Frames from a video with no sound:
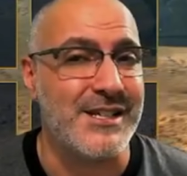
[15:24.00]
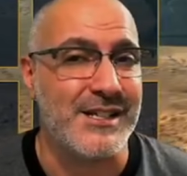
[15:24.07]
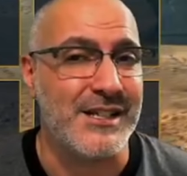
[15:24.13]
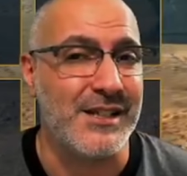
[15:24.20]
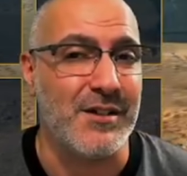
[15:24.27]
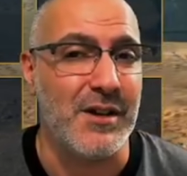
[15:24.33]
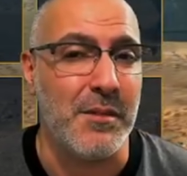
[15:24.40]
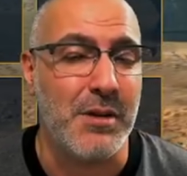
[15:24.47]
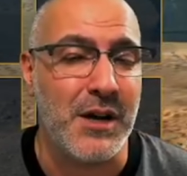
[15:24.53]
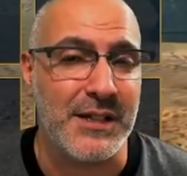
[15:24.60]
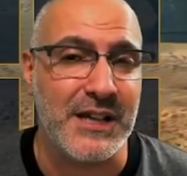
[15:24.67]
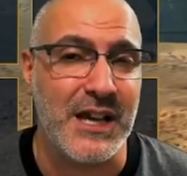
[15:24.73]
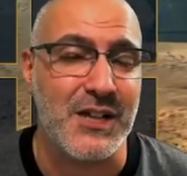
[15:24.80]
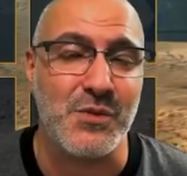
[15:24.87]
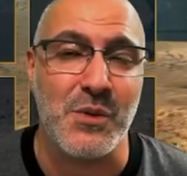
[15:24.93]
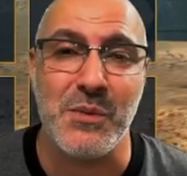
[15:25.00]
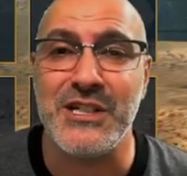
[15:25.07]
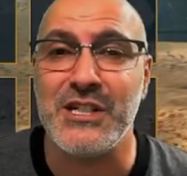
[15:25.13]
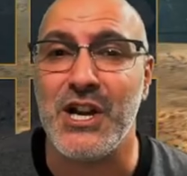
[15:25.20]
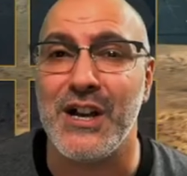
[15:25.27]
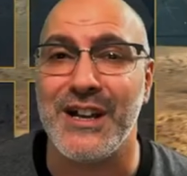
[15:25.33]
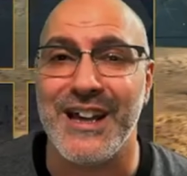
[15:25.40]
Teleria podcast, where we
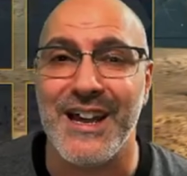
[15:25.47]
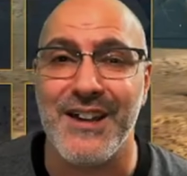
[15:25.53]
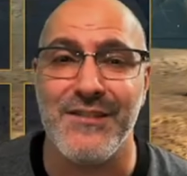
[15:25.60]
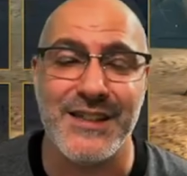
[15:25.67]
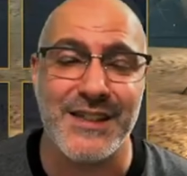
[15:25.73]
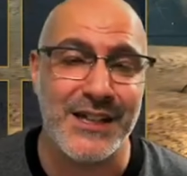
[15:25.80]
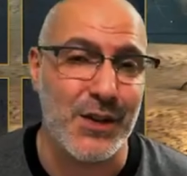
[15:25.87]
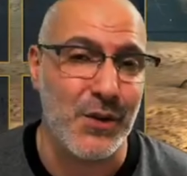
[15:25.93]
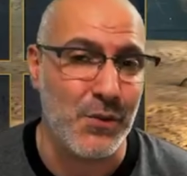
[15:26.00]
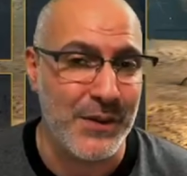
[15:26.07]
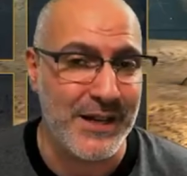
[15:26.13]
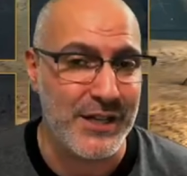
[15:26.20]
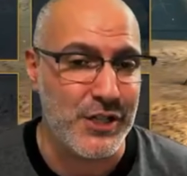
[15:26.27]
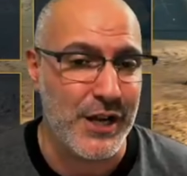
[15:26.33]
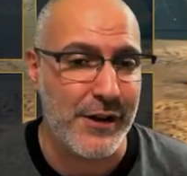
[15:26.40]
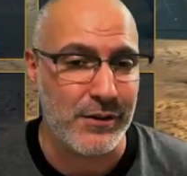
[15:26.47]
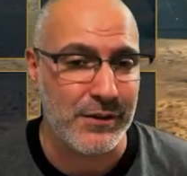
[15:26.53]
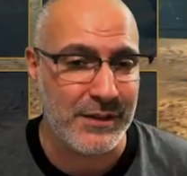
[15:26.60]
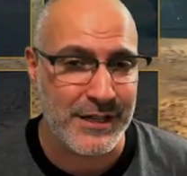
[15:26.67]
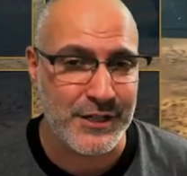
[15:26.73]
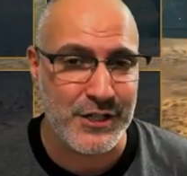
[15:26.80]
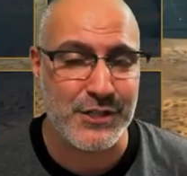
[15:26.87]
talk everything Raid: Shadow
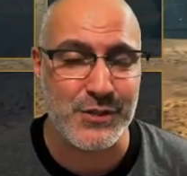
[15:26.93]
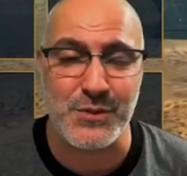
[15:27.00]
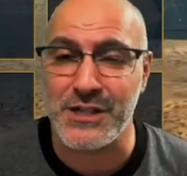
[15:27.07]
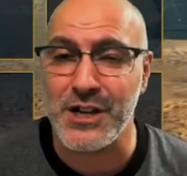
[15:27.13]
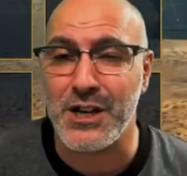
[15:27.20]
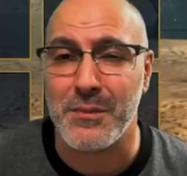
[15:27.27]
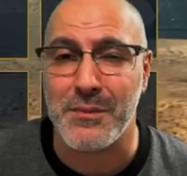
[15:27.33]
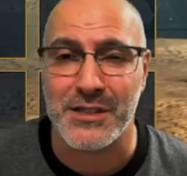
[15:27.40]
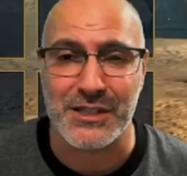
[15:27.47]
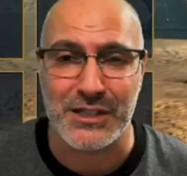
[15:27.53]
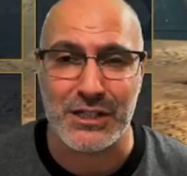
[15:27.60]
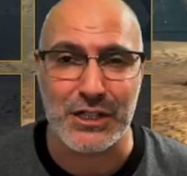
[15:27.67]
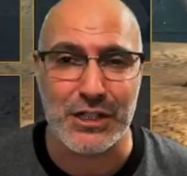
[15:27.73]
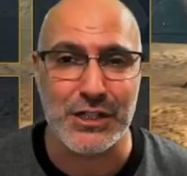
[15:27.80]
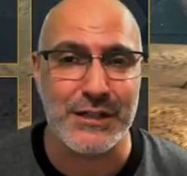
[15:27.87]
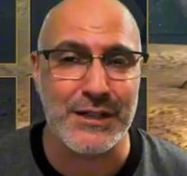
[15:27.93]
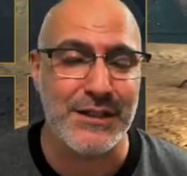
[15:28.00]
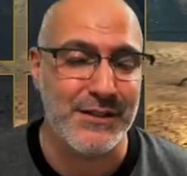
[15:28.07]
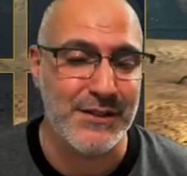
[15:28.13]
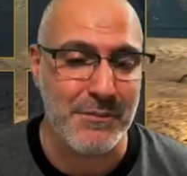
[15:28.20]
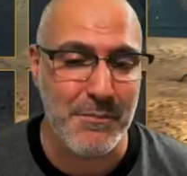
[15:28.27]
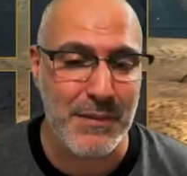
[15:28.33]
Legends. We talk about the good,
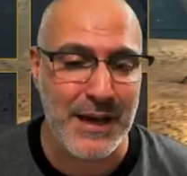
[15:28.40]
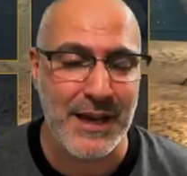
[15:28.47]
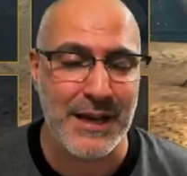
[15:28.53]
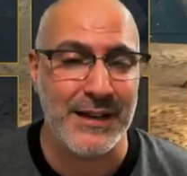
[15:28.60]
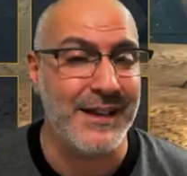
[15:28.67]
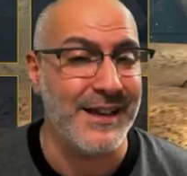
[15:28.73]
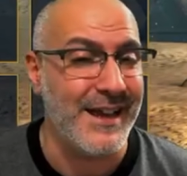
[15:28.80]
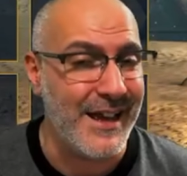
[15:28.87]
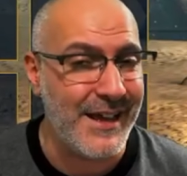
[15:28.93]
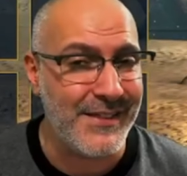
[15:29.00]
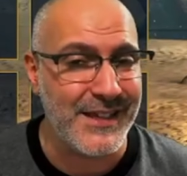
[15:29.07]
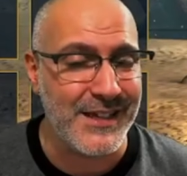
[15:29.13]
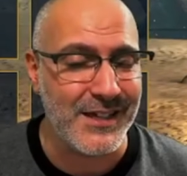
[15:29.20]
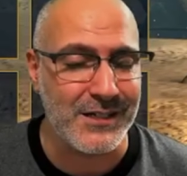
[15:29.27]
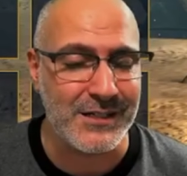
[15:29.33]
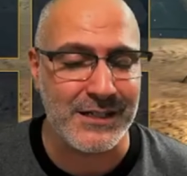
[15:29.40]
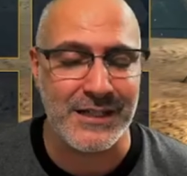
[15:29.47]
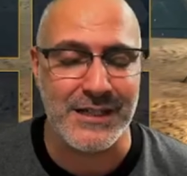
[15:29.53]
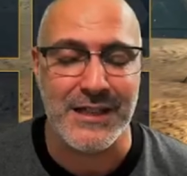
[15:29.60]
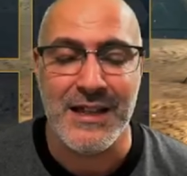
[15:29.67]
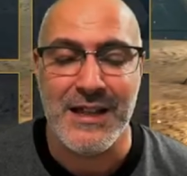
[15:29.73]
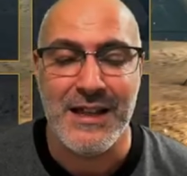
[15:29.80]
the bad, and the ugly.
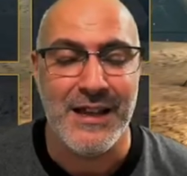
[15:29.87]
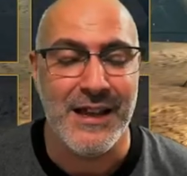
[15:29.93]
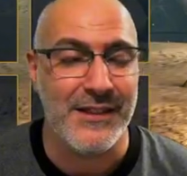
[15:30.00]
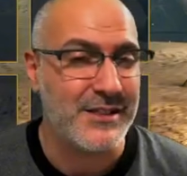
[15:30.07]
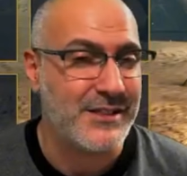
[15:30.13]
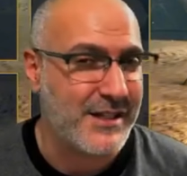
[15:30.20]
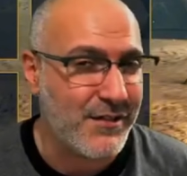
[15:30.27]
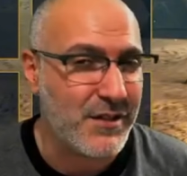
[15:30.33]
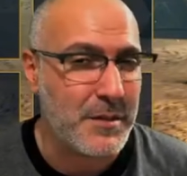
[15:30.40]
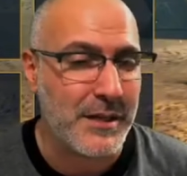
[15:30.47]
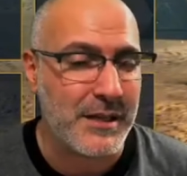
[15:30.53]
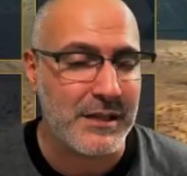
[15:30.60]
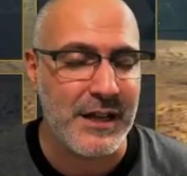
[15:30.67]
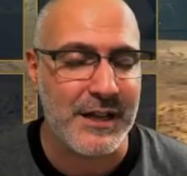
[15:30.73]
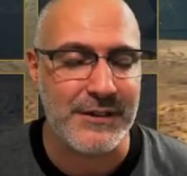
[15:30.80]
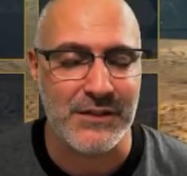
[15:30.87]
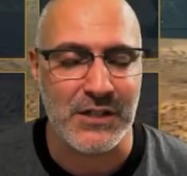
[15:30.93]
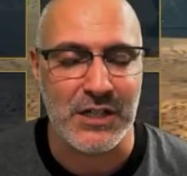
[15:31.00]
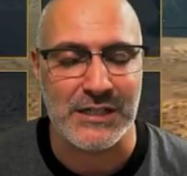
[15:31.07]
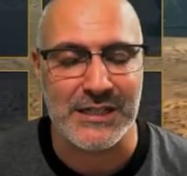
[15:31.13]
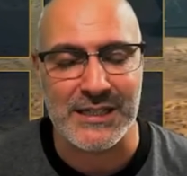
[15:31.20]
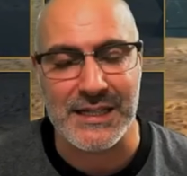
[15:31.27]
There's definitely been a lot of
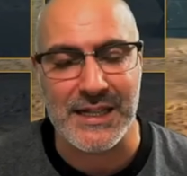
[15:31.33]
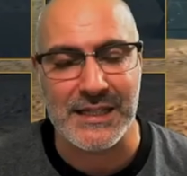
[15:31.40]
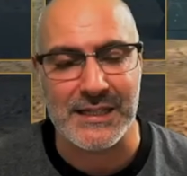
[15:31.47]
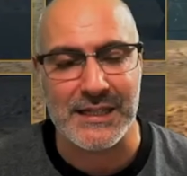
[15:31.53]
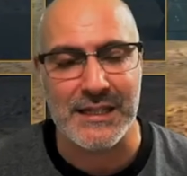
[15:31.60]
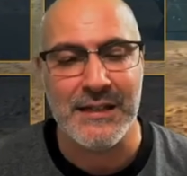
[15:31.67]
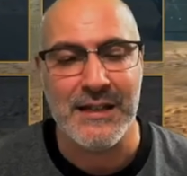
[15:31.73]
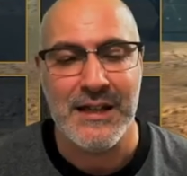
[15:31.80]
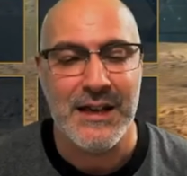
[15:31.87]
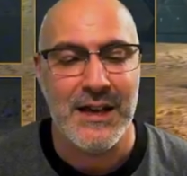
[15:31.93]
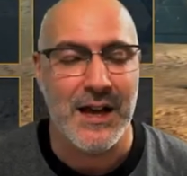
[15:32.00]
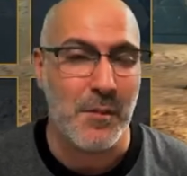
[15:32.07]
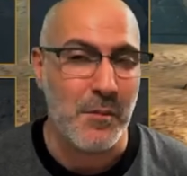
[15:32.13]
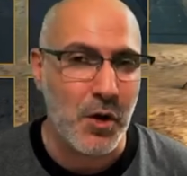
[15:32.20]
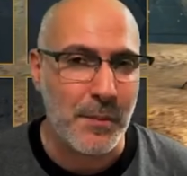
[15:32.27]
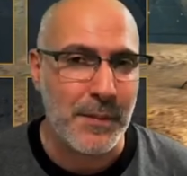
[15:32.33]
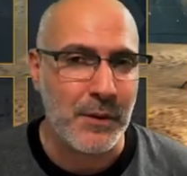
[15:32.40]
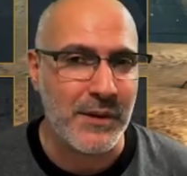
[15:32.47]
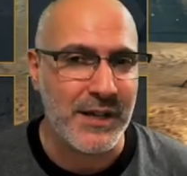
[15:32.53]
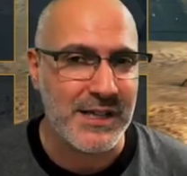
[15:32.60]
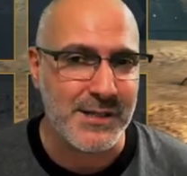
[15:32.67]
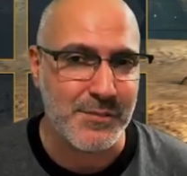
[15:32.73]
ugly lately. I'm hoping we
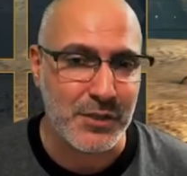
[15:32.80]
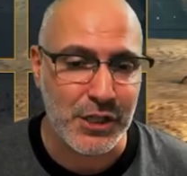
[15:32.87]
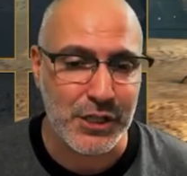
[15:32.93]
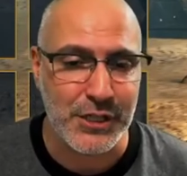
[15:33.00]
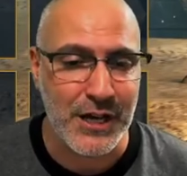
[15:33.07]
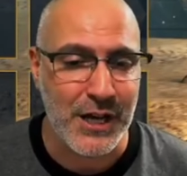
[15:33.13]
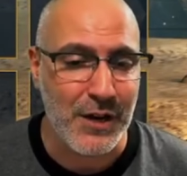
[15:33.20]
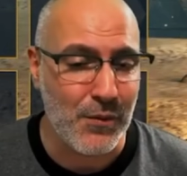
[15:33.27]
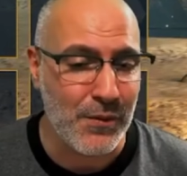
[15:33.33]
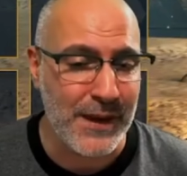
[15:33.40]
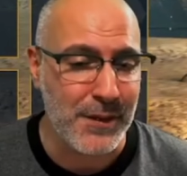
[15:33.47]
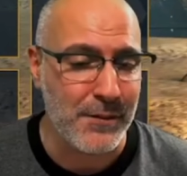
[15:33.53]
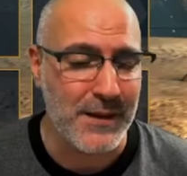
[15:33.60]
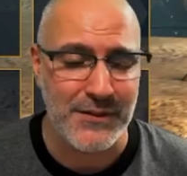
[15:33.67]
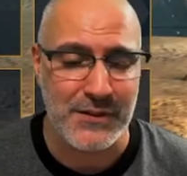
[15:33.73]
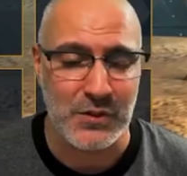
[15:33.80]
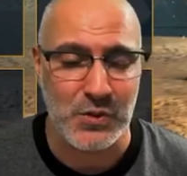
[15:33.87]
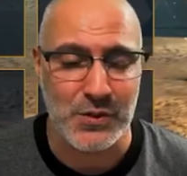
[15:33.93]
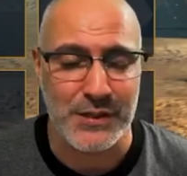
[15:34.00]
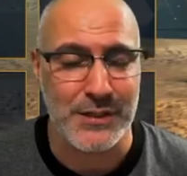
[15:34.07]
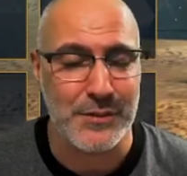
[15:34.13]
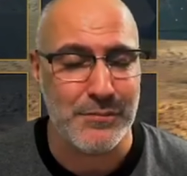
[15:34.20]
get some good right around the
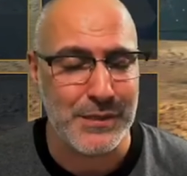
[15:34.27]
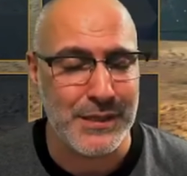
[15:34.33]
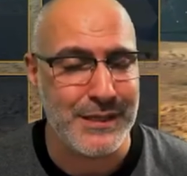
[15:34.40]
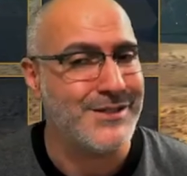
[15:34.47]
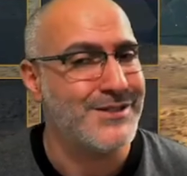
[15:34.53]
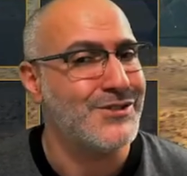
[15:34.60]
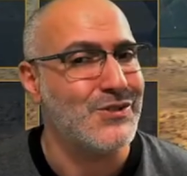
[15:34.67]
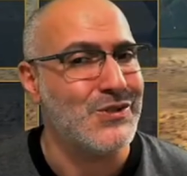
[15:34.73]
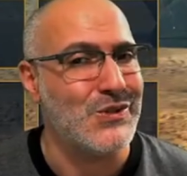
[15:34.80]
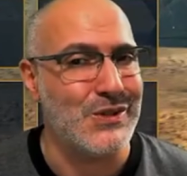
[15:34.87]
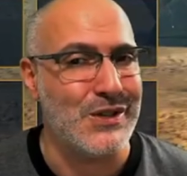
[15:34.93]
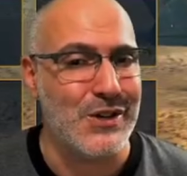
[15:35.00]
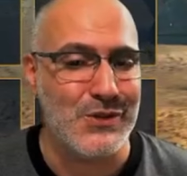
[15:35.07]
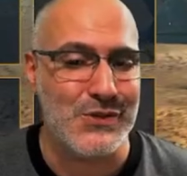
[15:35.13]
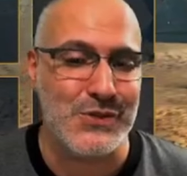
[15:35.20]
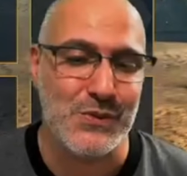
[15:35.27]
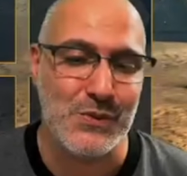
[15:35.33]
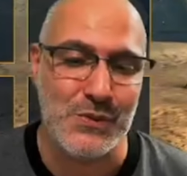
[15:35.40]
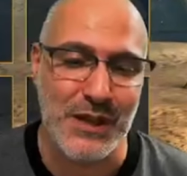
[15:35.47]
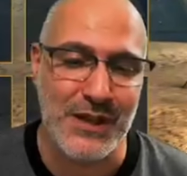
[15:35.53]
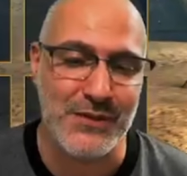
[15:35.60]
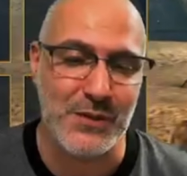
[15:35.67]
corner, but who knows?
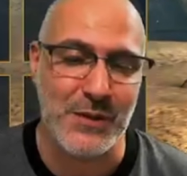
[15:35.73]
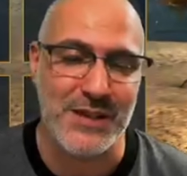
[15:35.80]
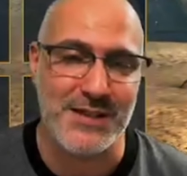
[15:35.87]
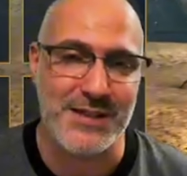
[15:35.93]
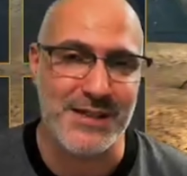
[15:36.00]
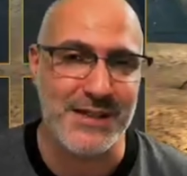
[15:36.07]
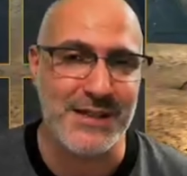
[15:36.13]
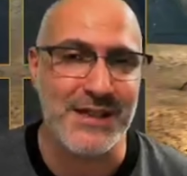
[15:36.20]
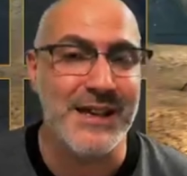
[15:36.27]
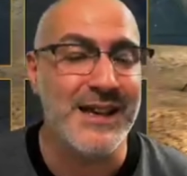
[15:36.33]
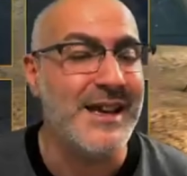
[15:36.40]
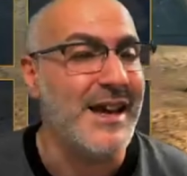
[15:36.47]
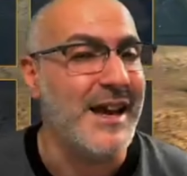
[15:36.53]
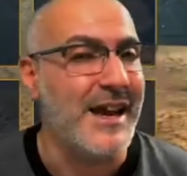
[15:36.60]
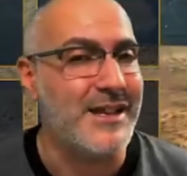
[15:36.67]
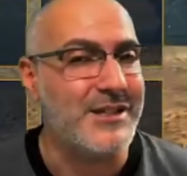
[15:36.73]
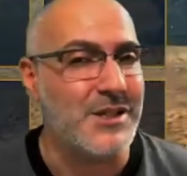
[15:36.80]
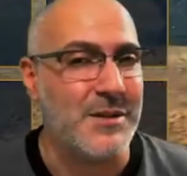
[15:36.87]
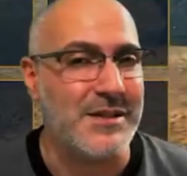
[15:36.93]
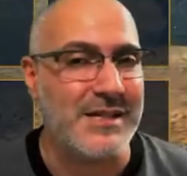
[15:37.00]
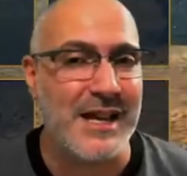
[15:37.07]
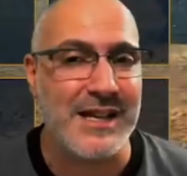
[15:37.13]
We'll have to wait and see. And as
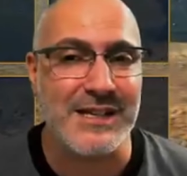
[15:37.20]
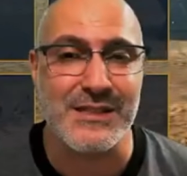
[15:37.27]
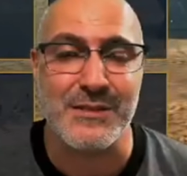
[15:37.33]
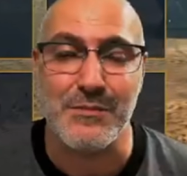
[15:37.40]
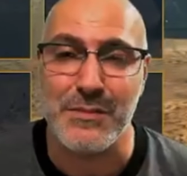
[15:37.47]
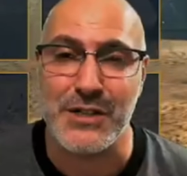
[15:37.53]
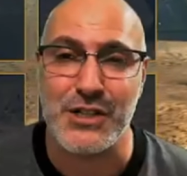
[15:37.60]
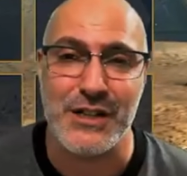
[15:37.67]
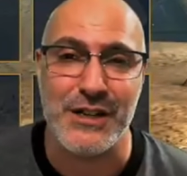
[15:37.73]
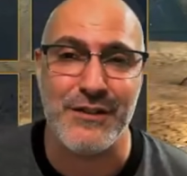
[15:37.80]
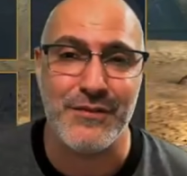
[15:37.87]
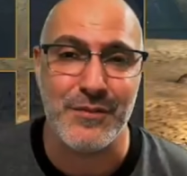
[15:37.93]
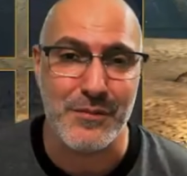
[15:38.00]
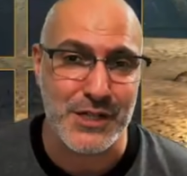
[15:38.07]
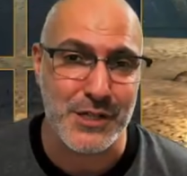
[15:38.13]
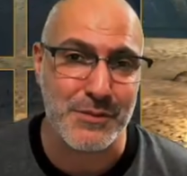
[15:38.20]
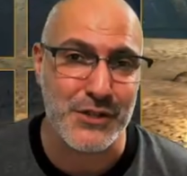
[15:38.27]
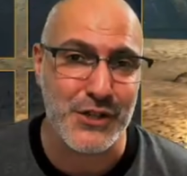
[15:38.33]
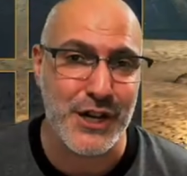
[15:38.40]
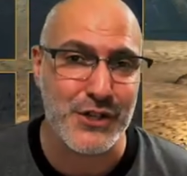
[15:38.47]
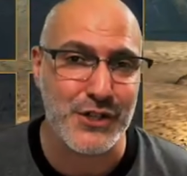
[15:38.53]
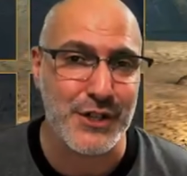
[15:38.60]
always, guys, much love, much
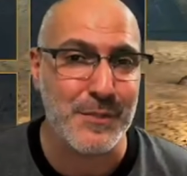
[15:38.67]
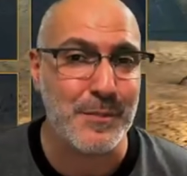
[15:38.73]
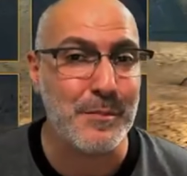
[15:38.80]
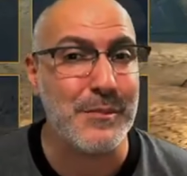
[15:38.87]
appreciation.